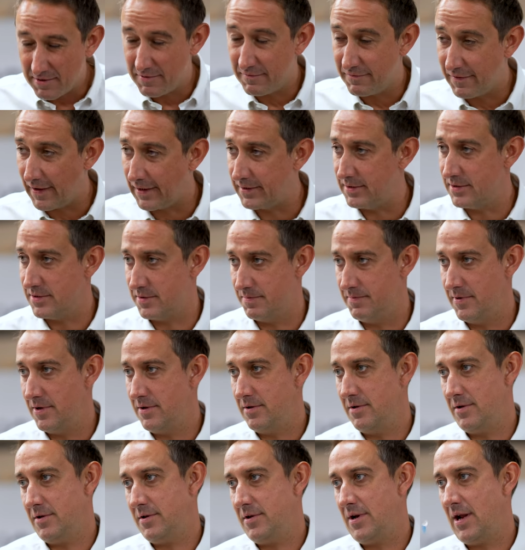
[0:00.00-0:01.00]

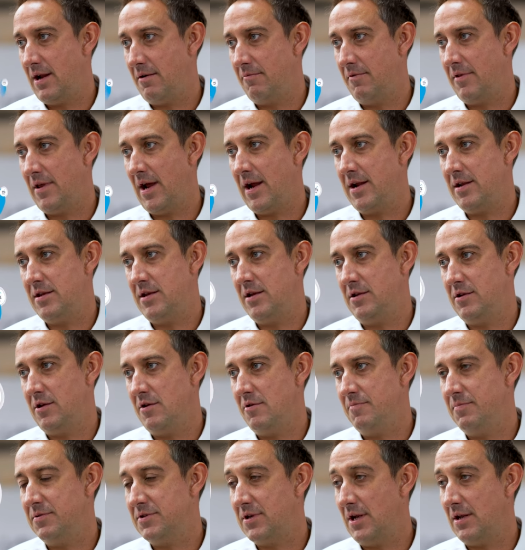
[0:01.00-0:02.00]
advancements now, with
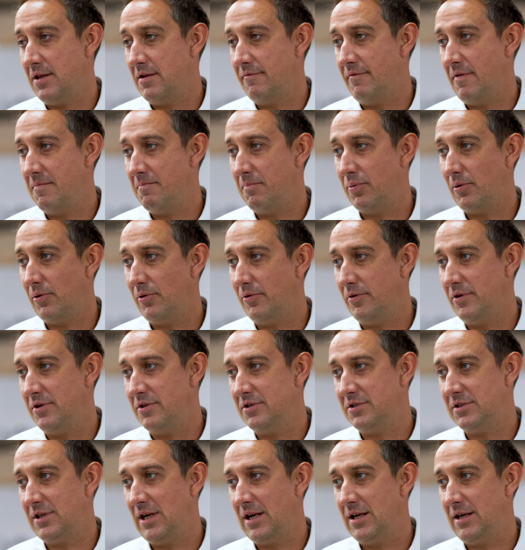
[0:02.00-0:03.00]
82% of
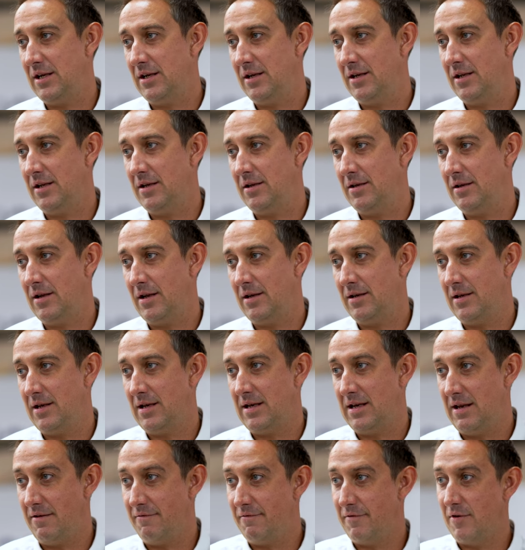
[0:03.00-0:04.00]
employers saying that they
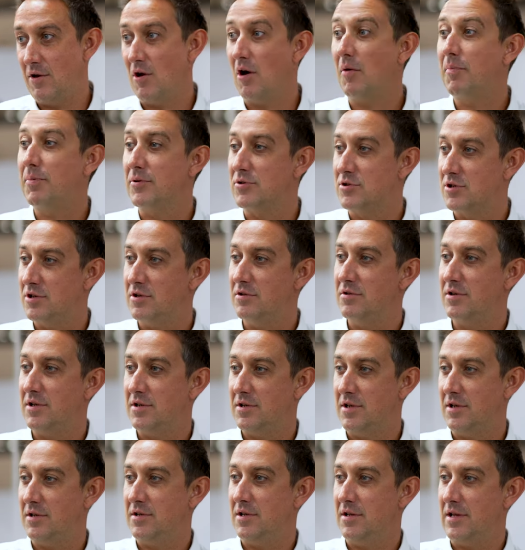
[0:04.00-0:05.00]
give the
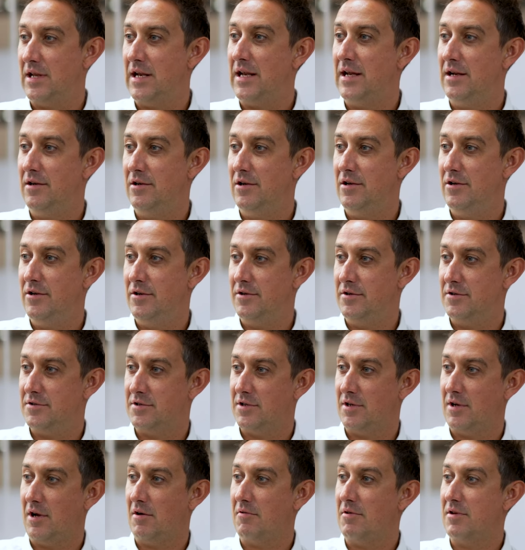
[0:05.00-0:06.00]
opportunity to their learners
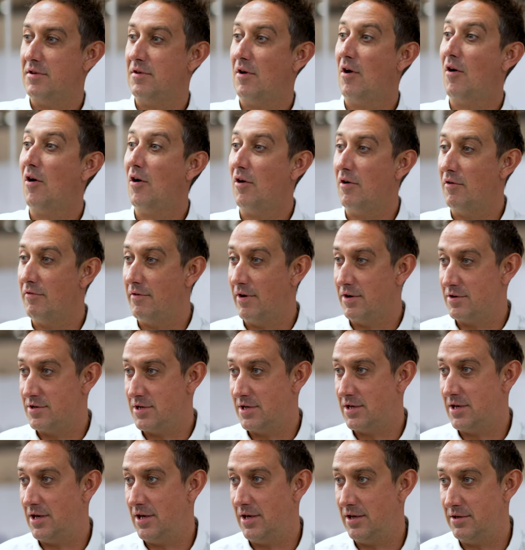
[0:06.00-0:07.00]
to go into higher
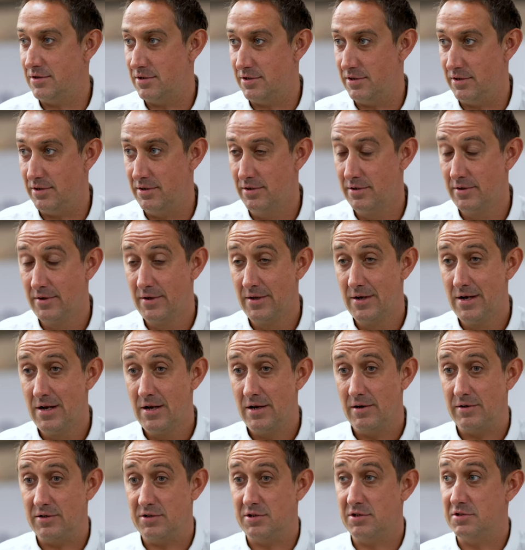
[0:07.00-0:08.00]
education,
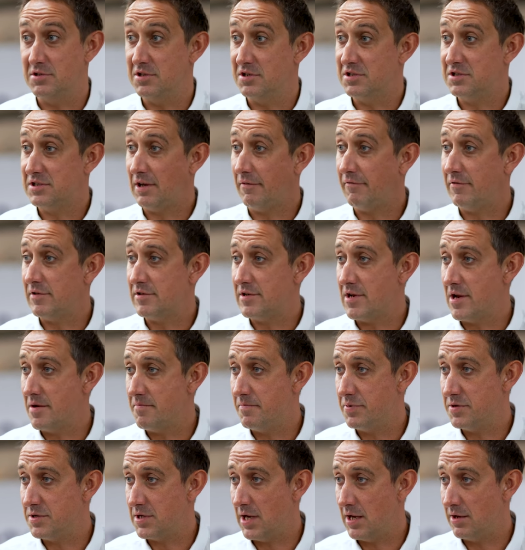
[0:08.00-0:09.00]
which is a
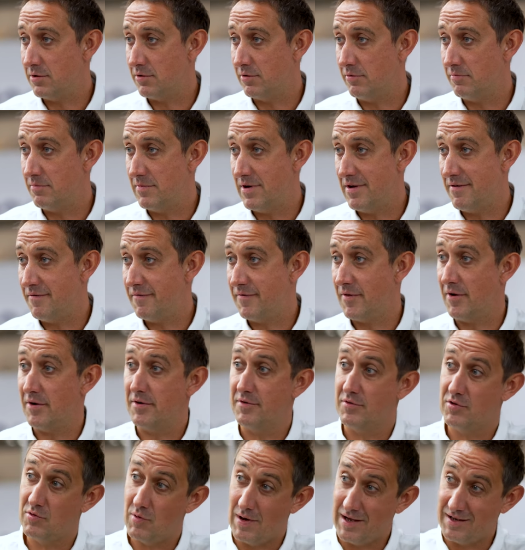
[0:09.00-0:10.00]
17% uplift
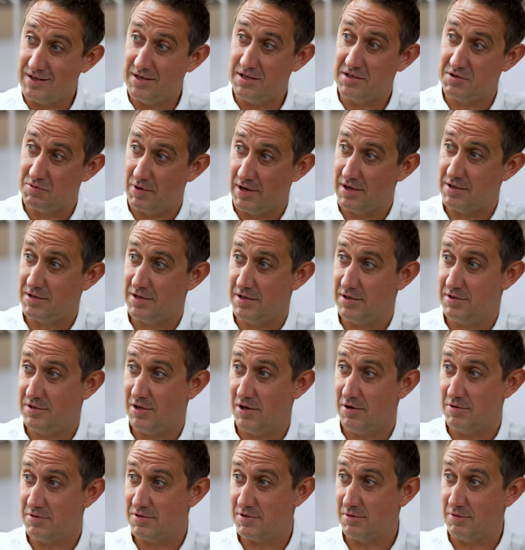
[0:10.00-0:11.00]
on
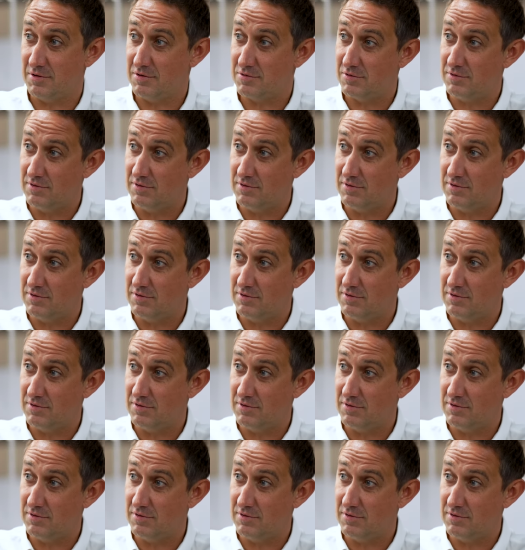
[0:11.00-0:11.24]
2022, so it's